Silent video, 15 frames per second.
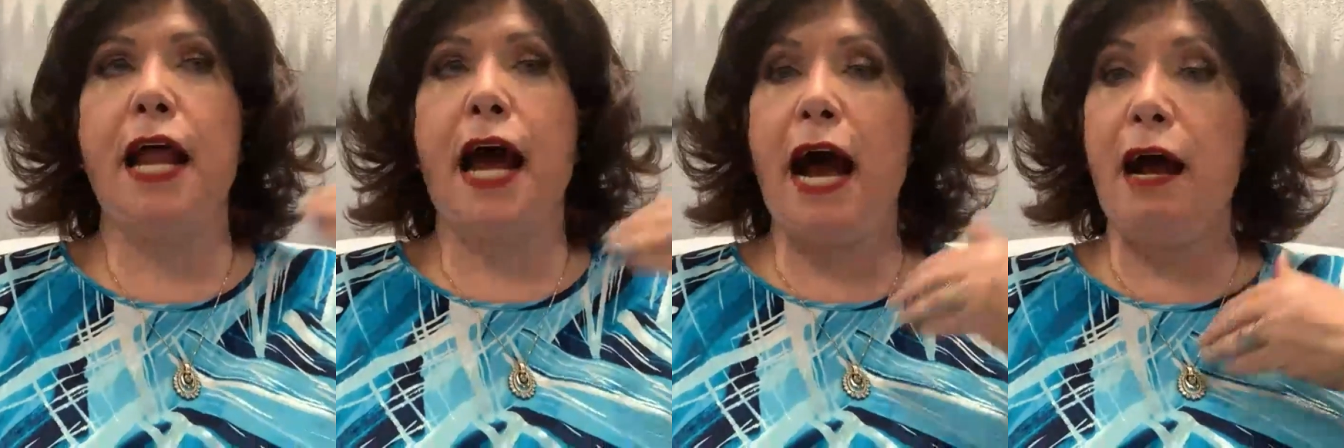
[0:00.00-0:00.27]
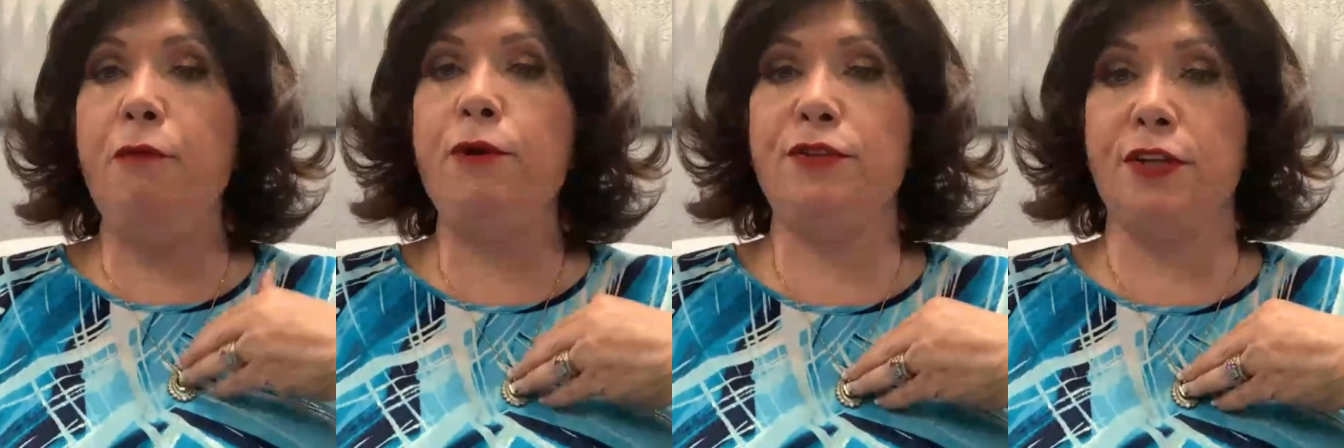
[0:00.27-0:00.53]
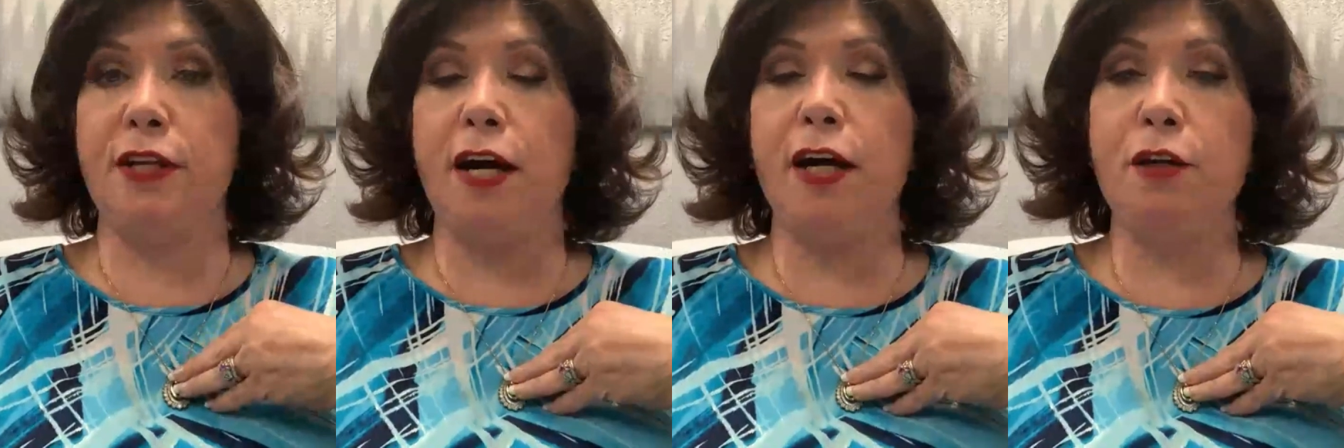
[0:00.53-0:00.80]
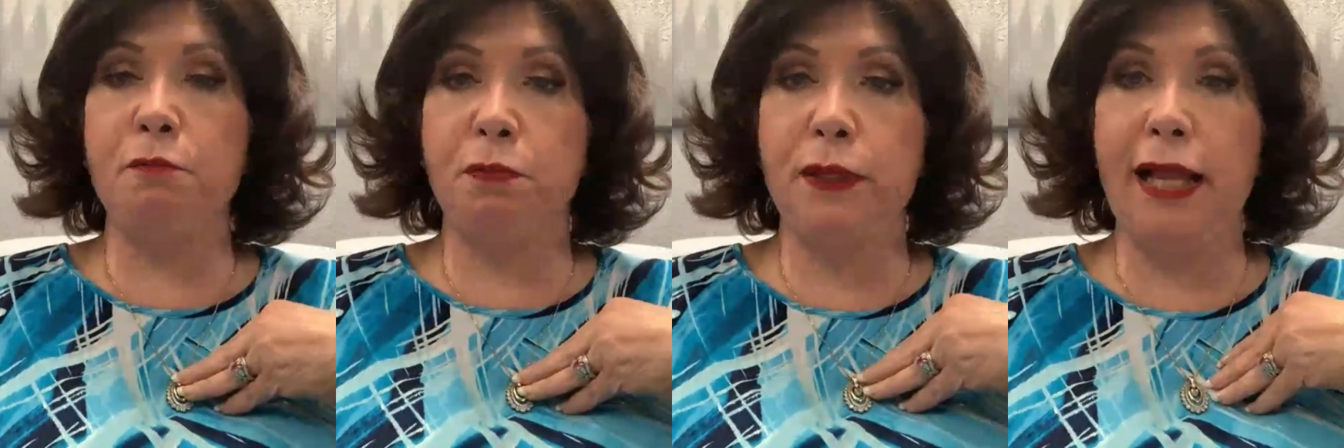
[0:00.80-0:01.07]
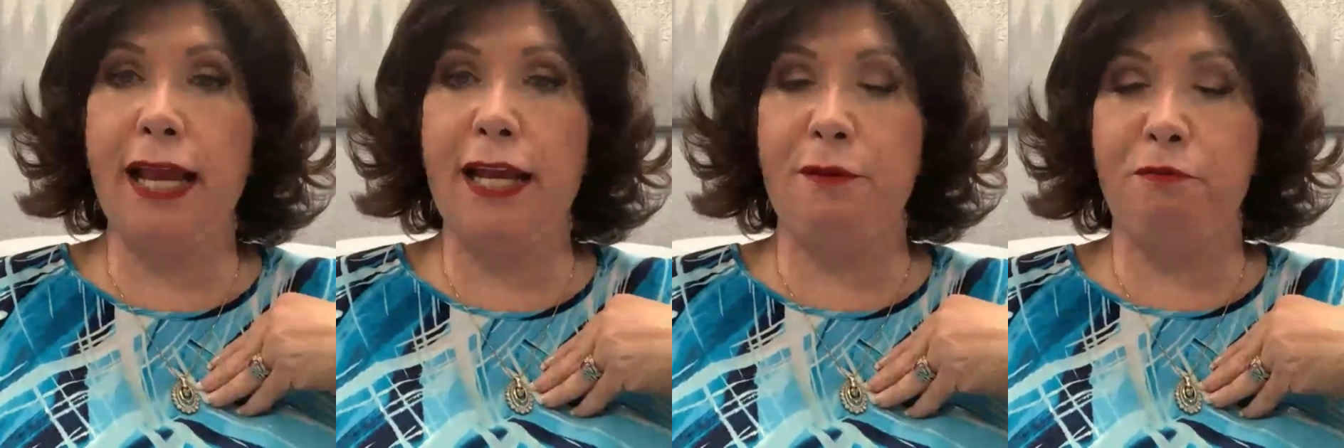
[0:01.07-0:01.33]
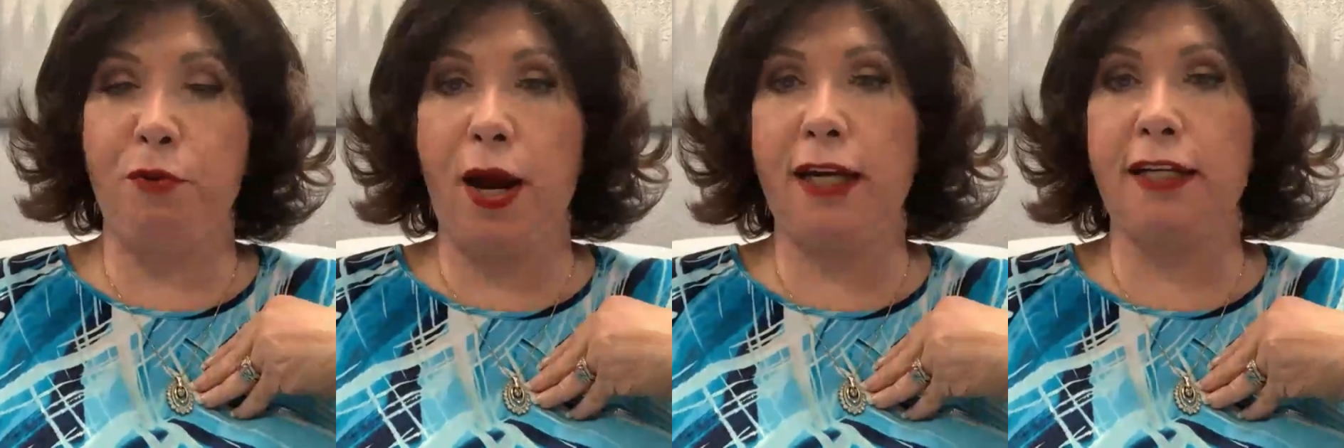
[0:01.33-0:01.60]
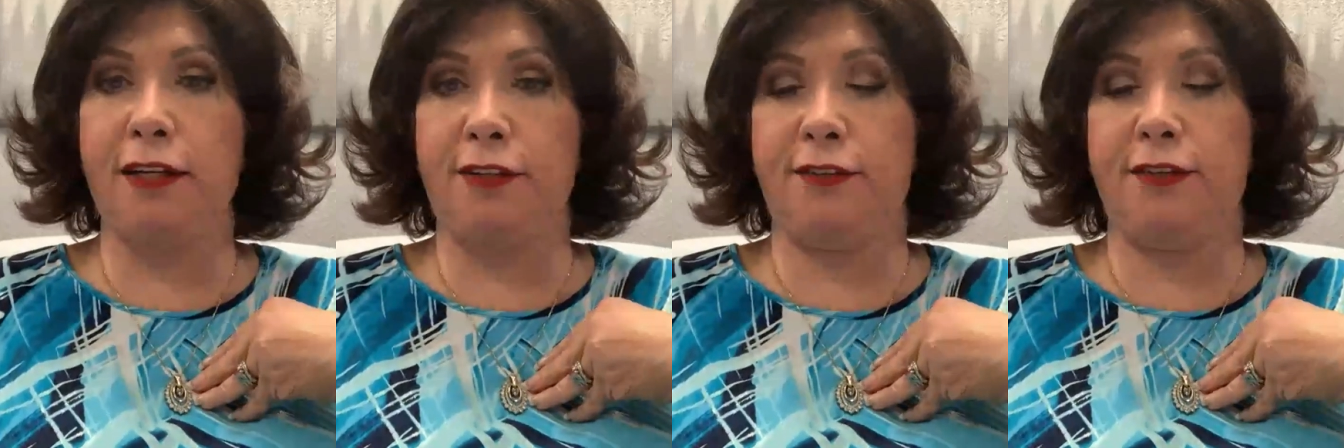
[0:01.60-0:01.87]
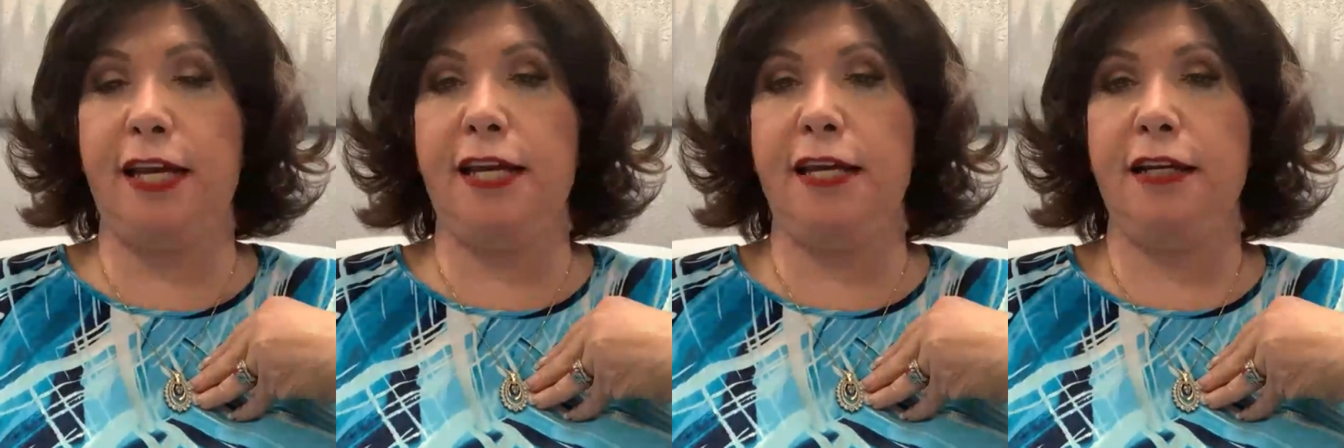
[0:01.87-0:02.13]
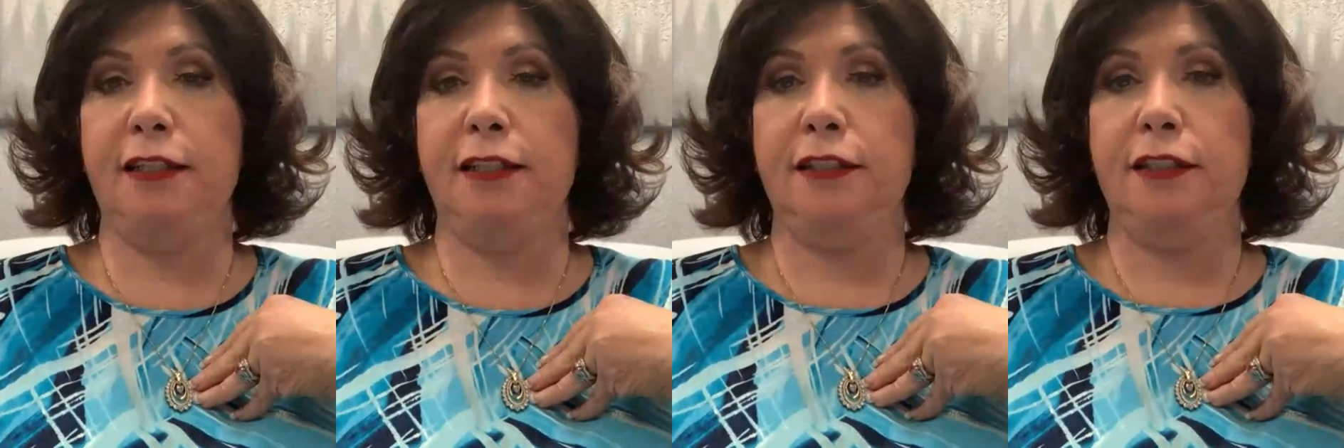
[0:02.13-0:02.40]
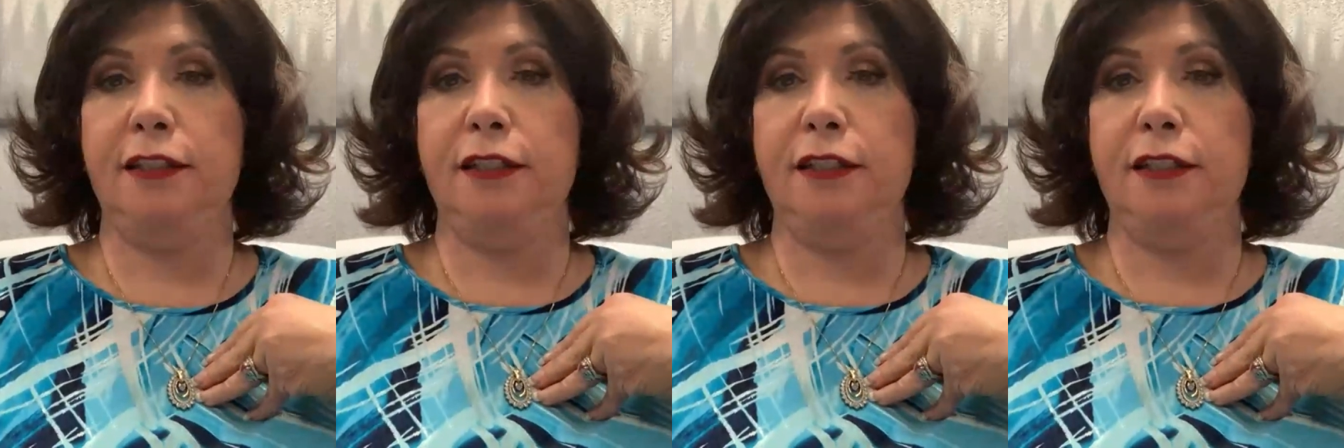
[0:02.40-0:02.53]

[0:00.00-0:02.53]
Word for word: that I was an unplanned pregnancy.